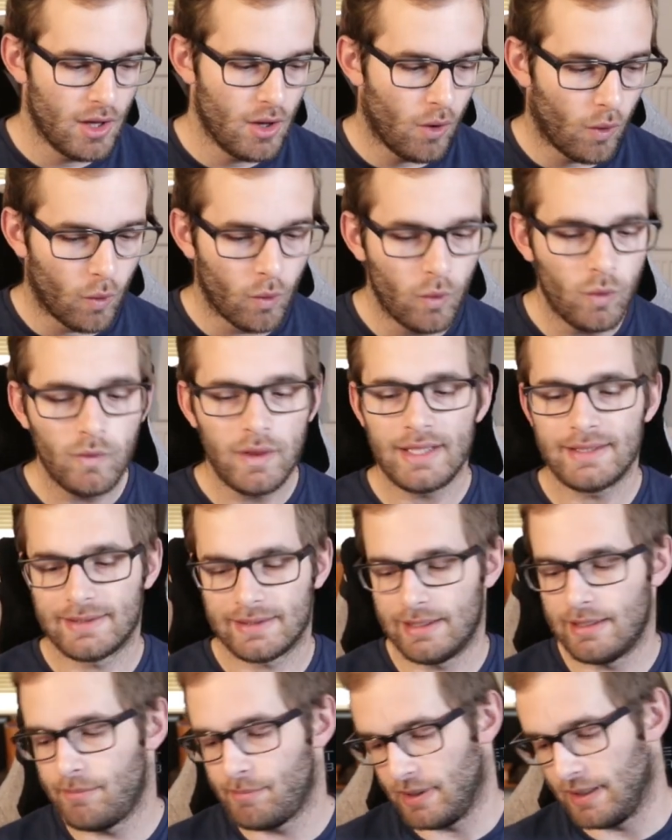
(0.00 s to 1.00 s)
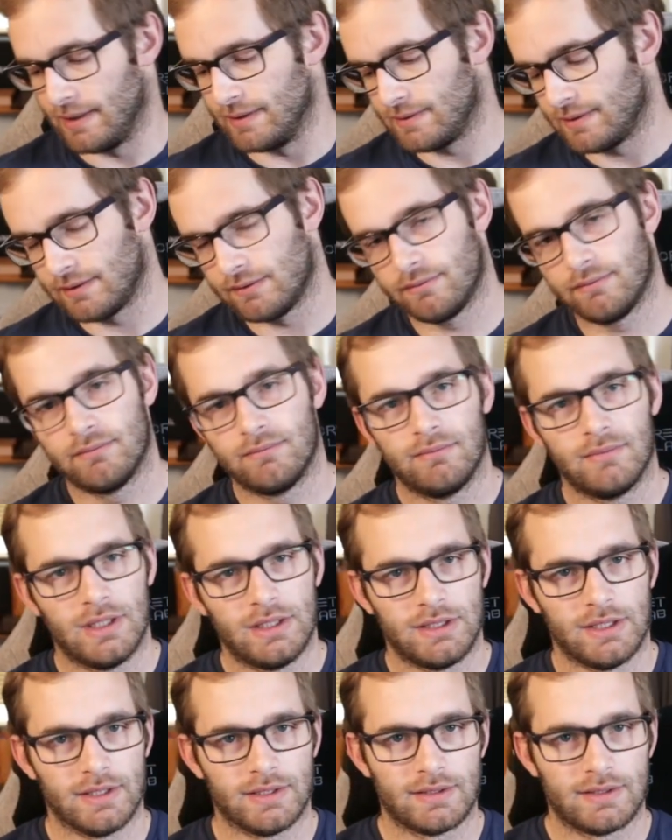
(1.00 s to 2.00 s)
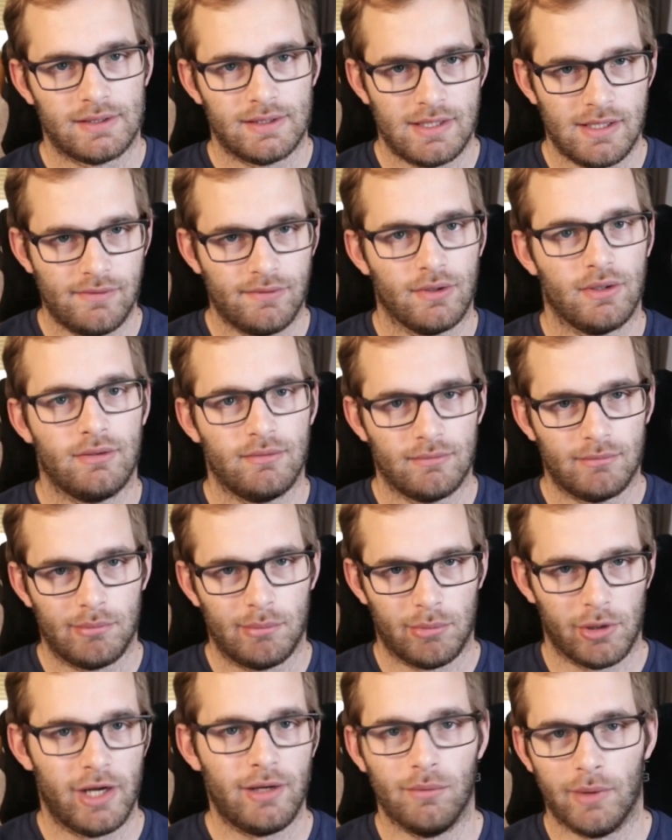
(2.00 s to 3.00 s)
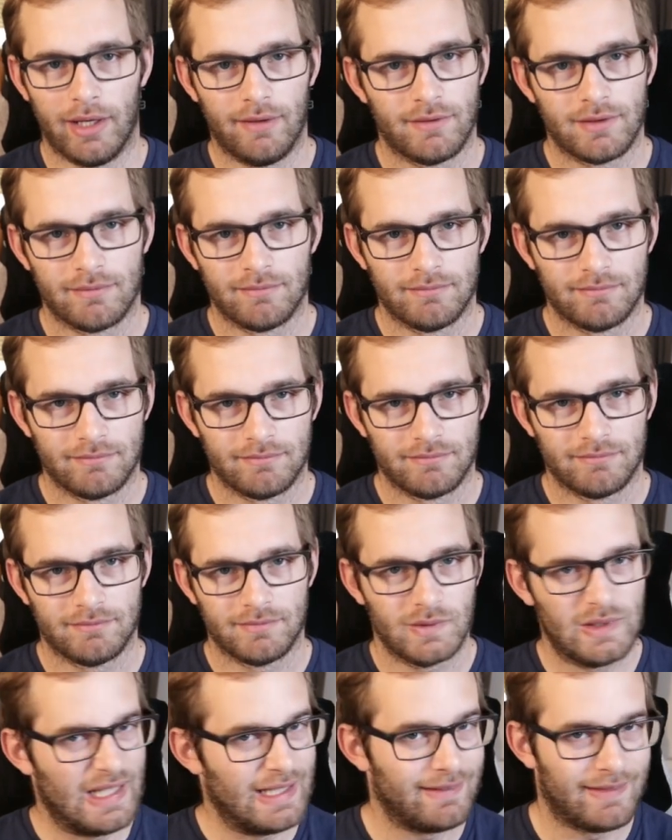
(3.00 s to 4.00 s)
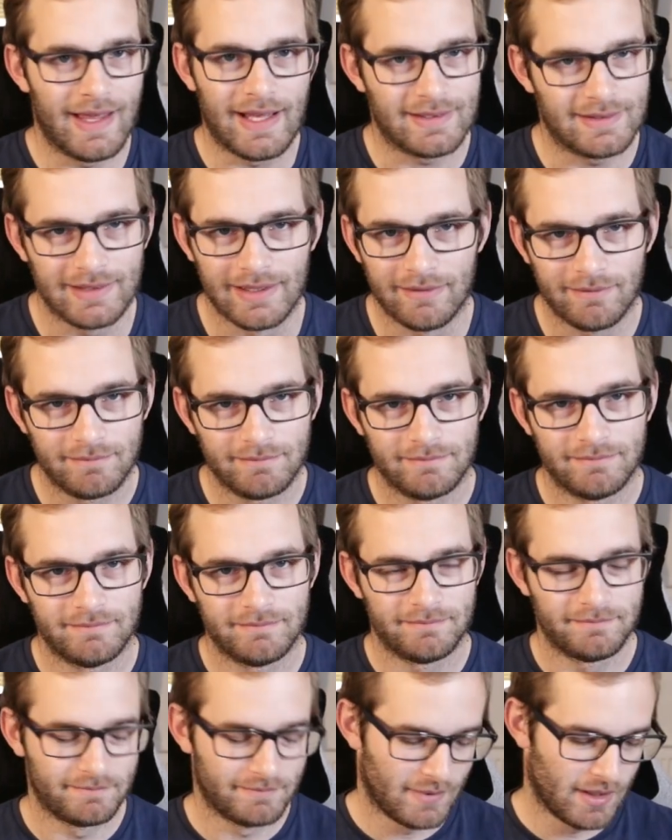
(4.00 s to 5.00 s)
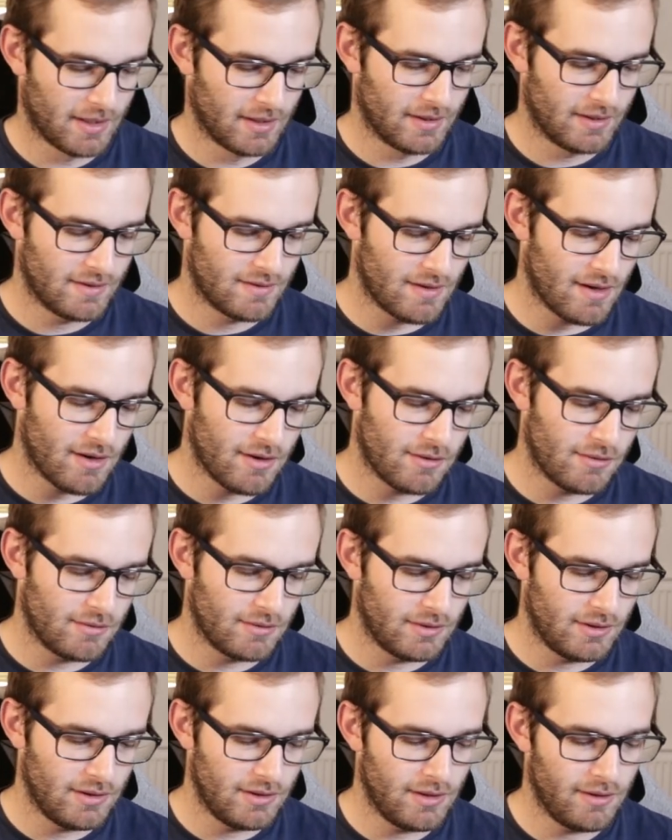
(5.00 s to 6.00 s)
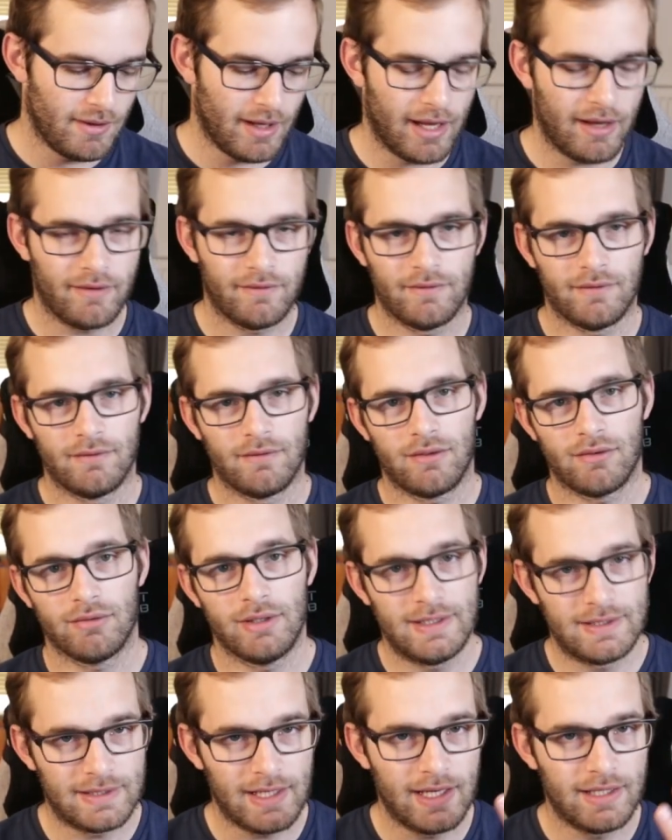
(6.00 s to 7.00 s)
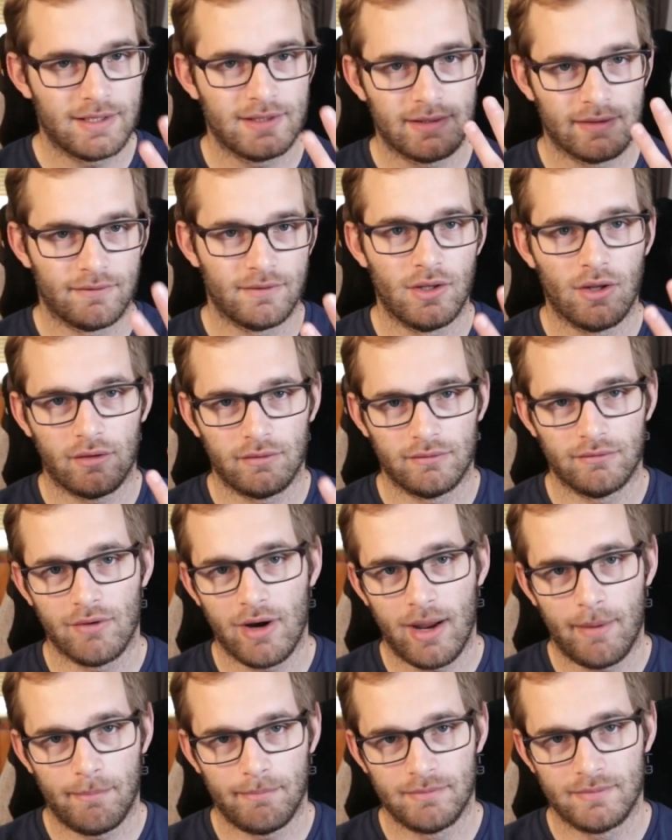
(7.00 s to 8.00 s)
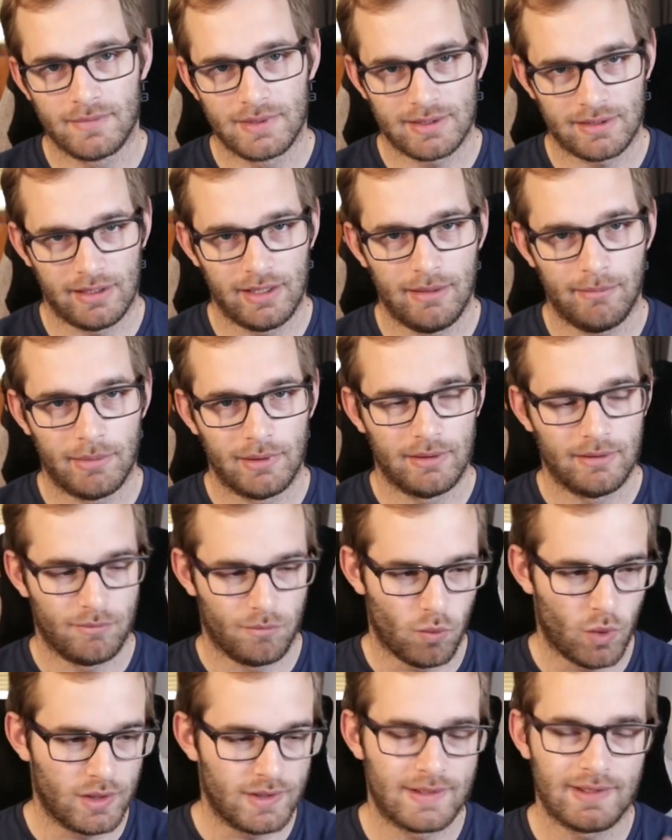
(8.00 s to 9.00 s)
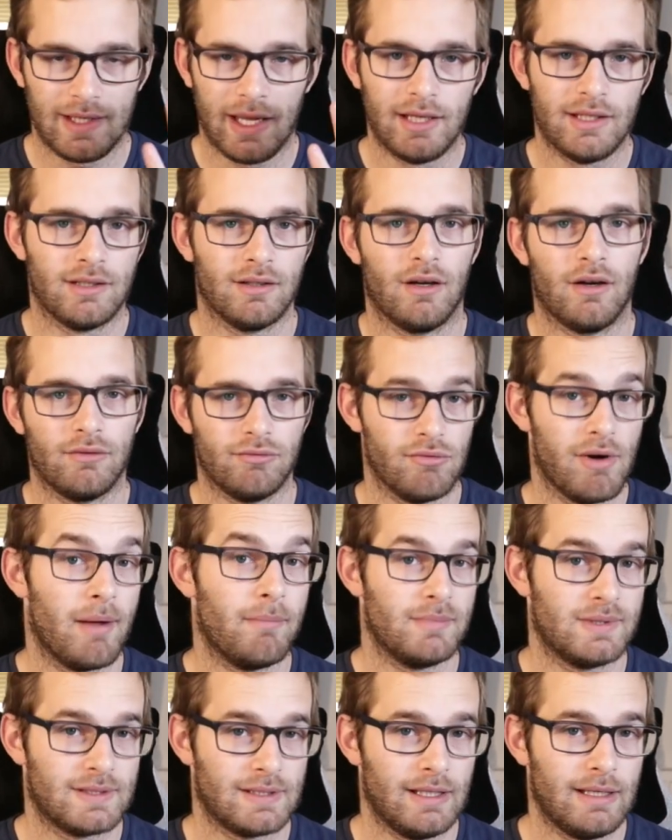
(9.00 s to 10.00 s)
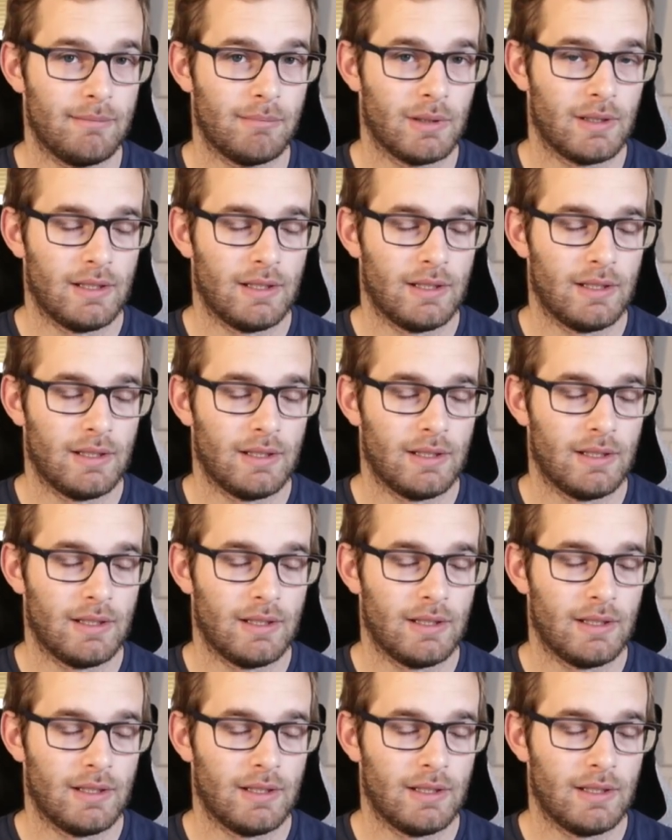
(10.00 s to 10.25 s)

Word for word: All that sleep is, is just different brainwaves. That's it. So you have three stages of non-R E M sleep, one stage of R E M sleep.